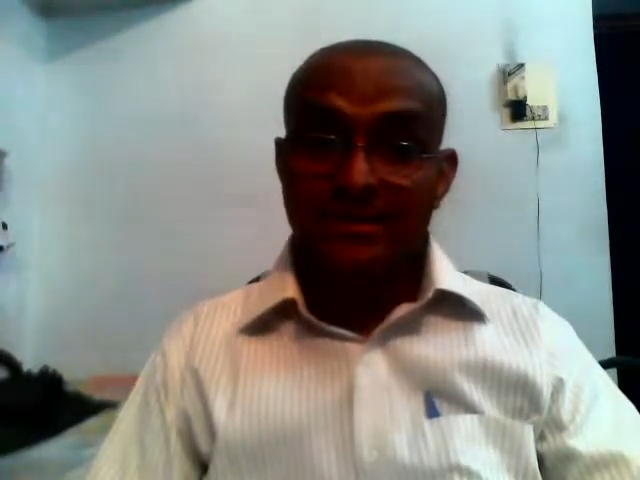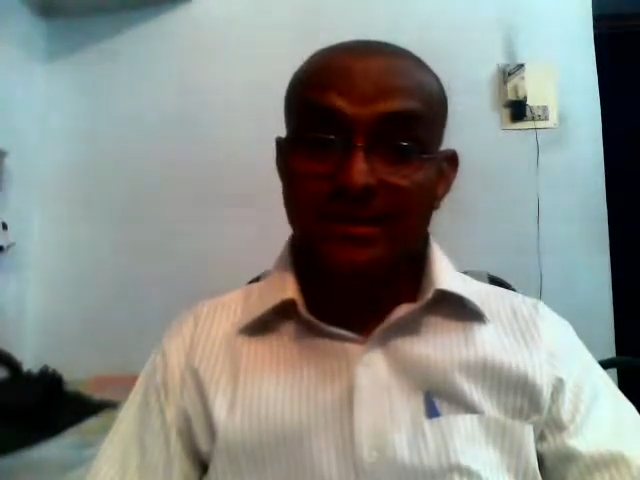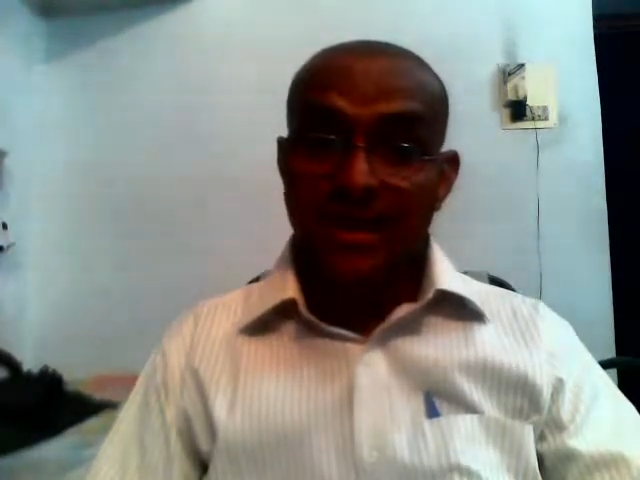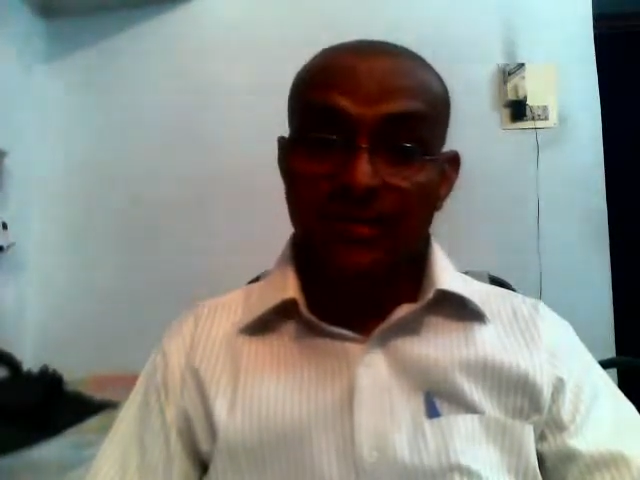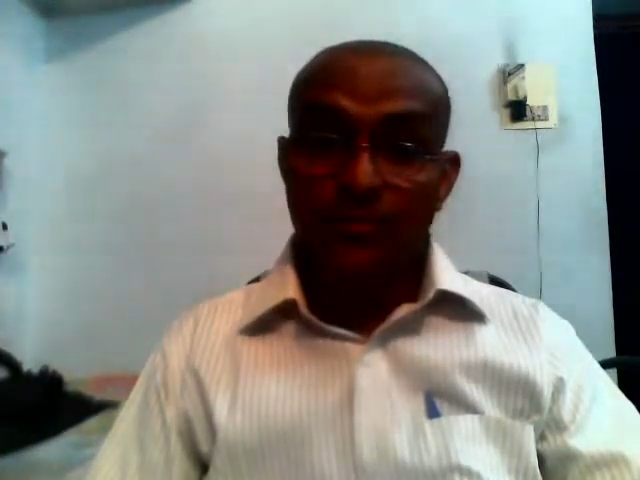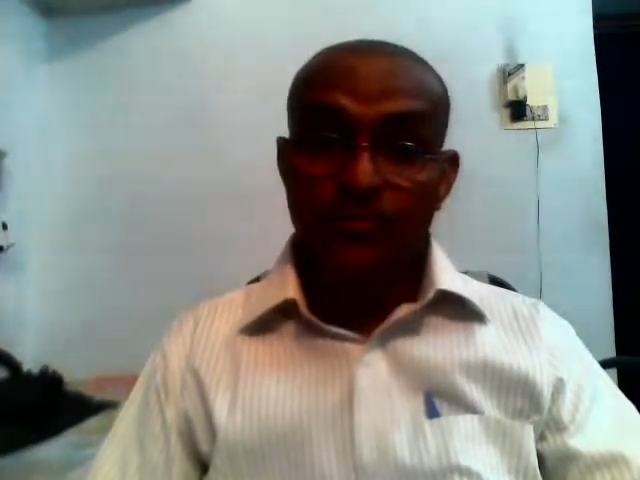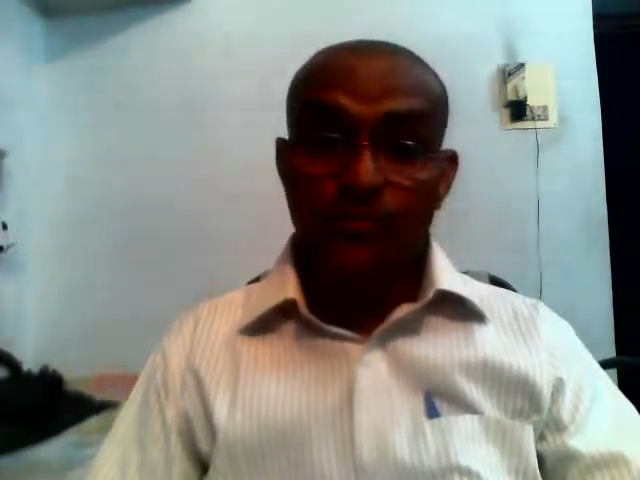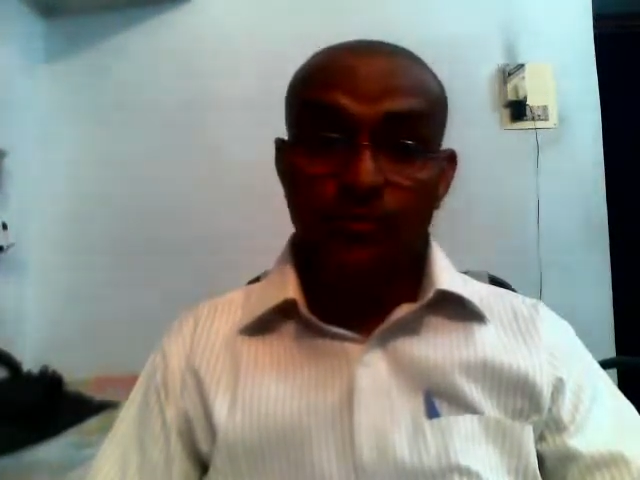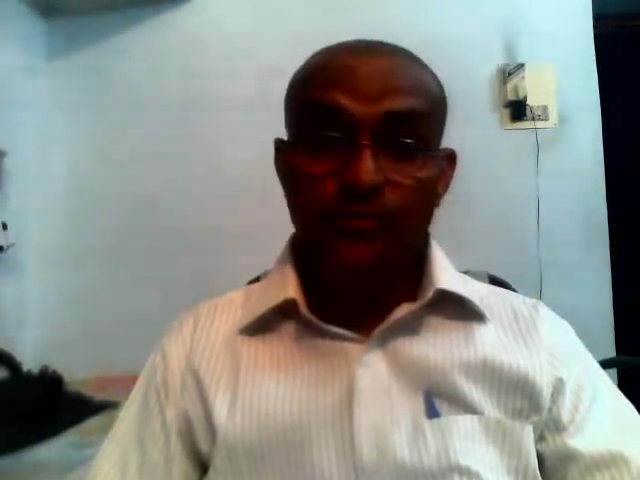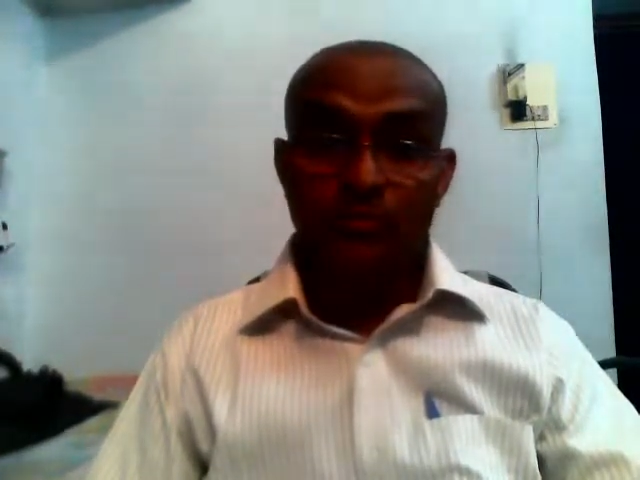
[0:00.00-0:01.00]
in the above
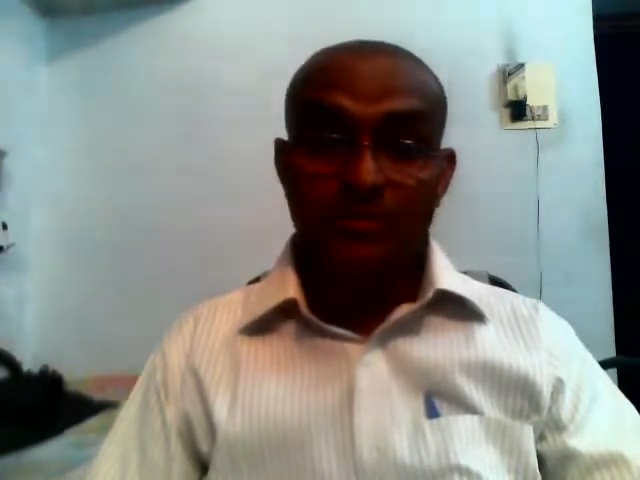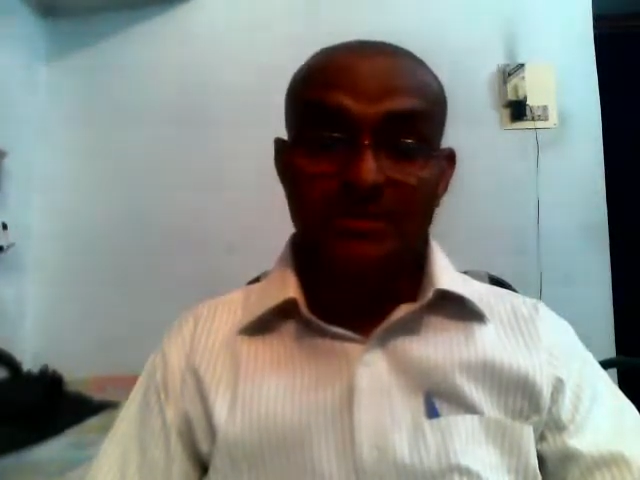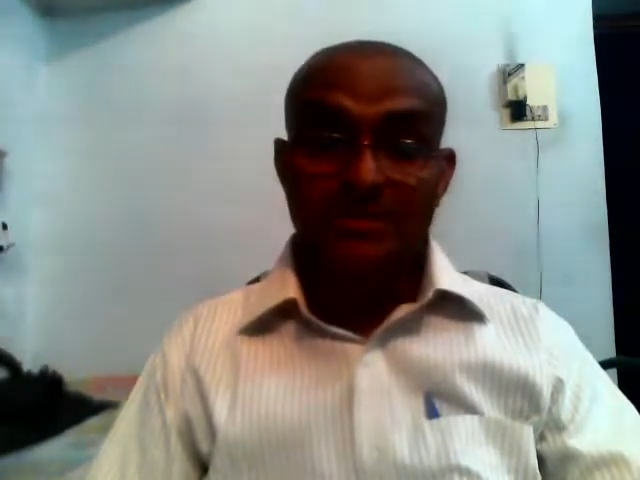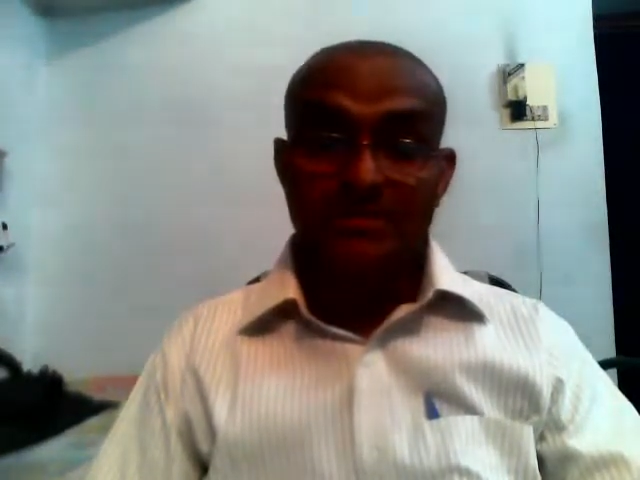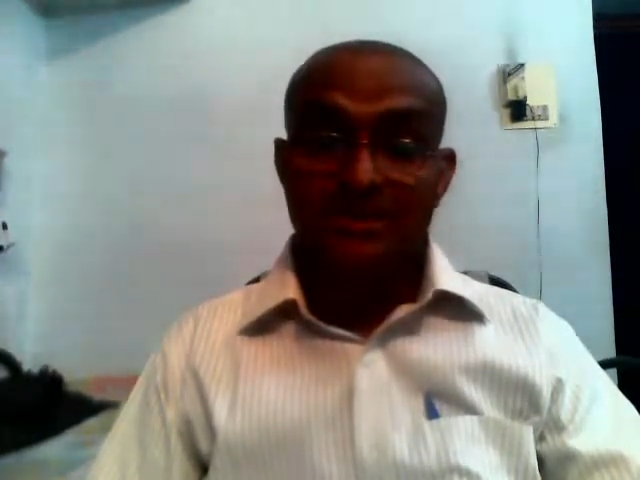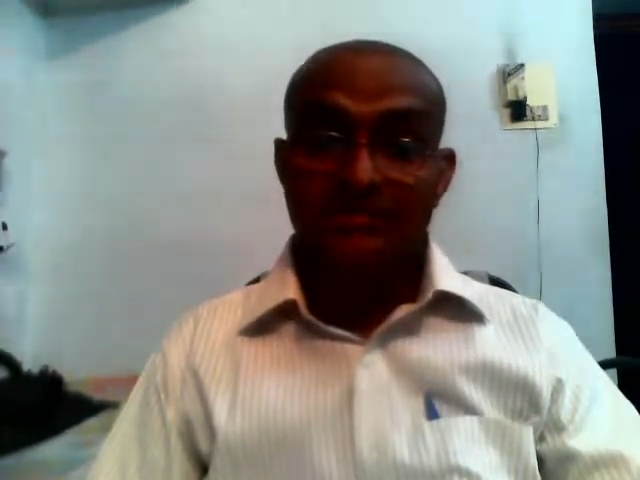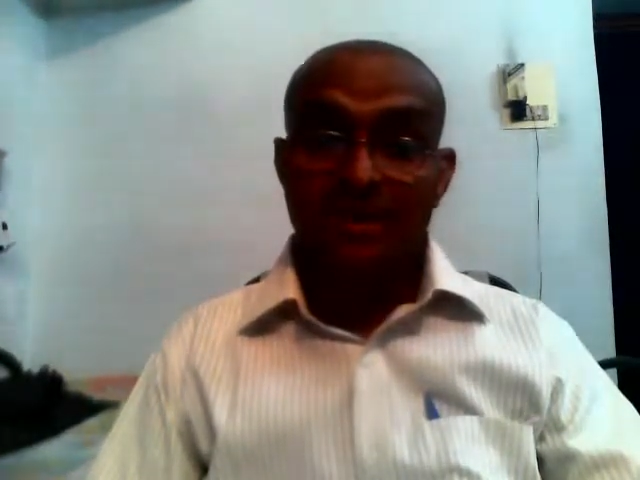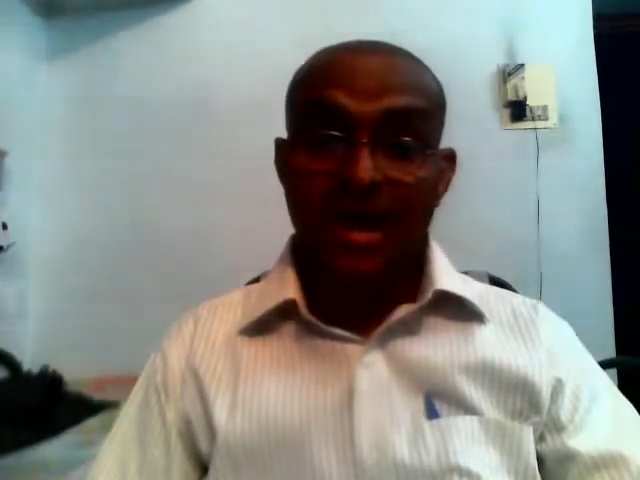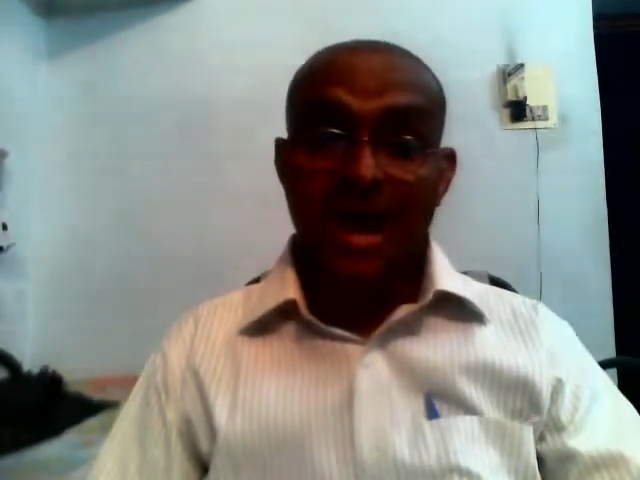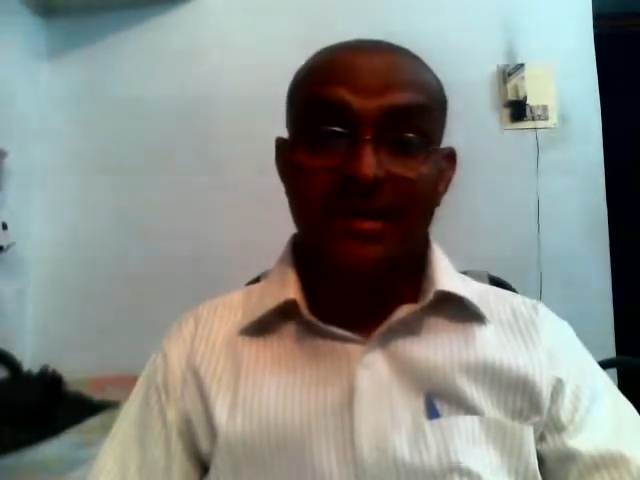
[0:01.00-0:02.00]
both provisions seem
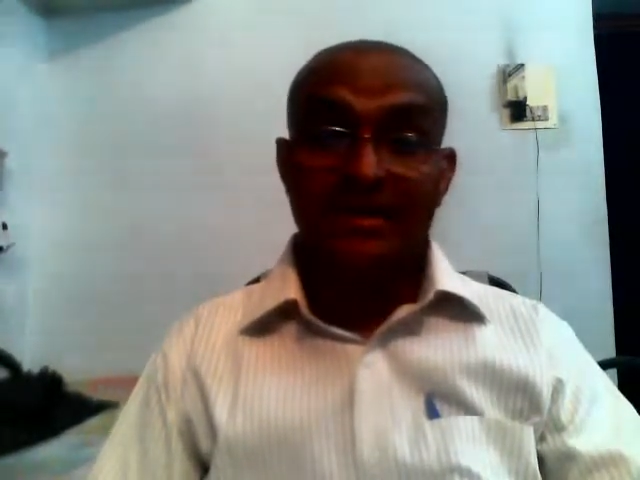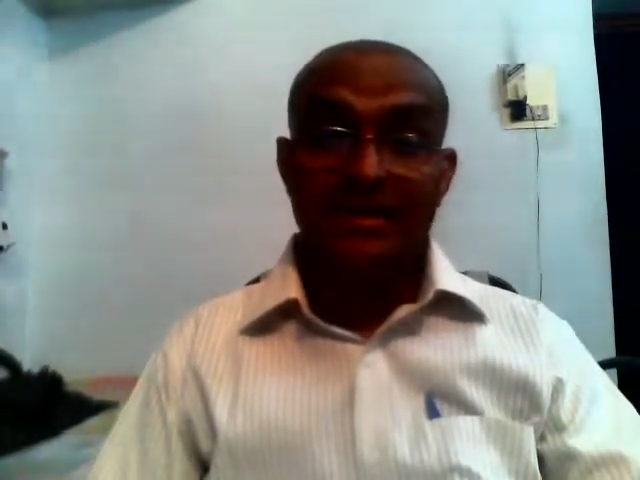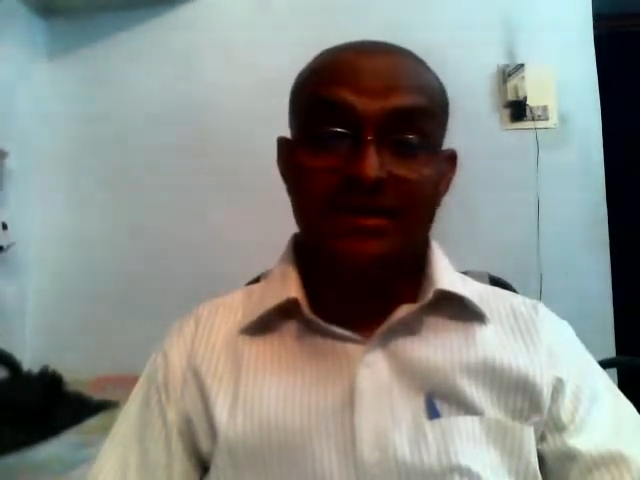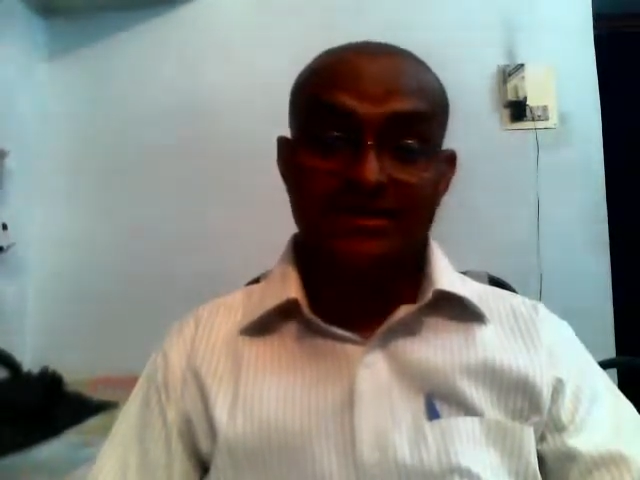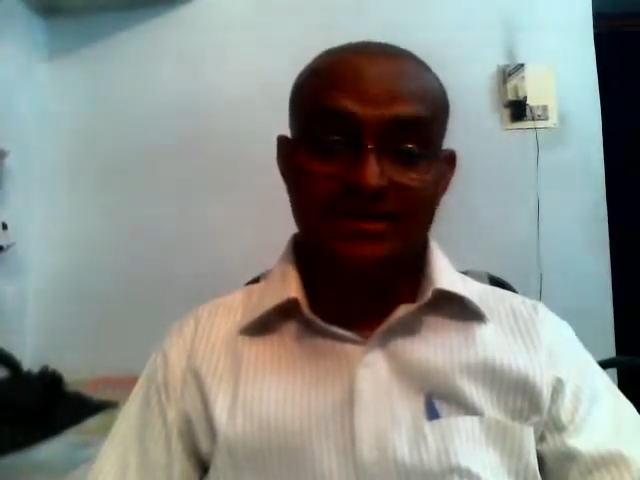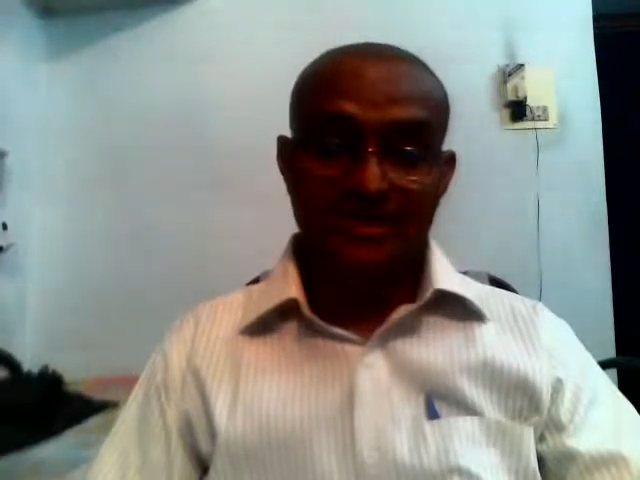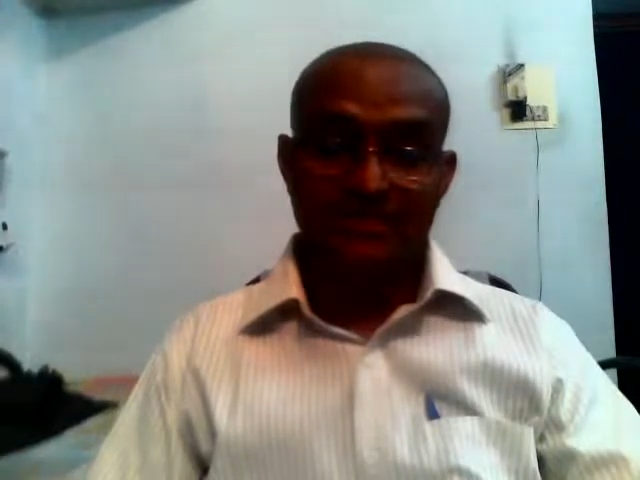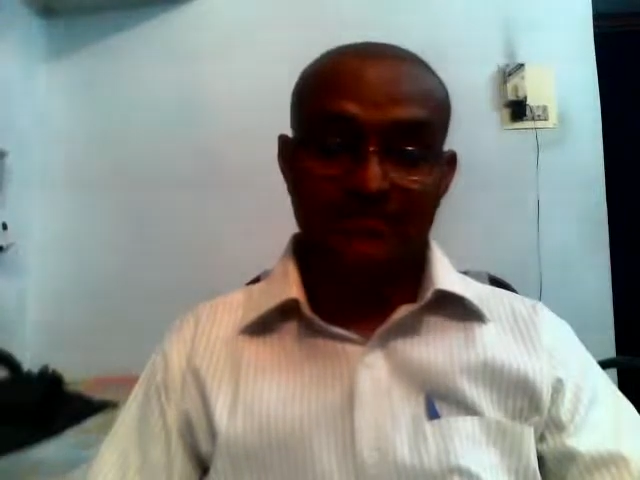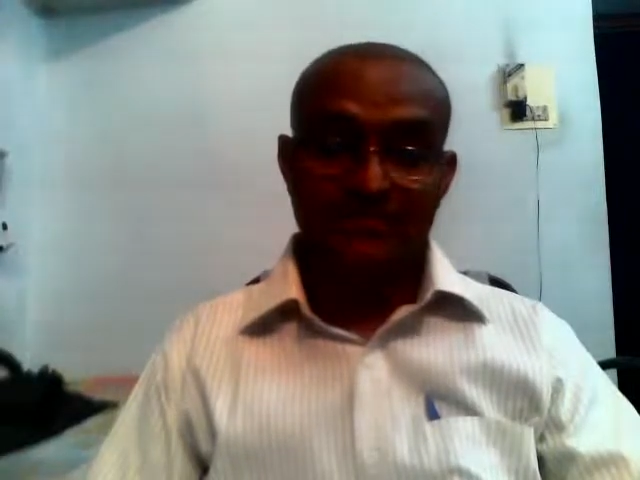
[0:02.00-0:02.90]
unrealistic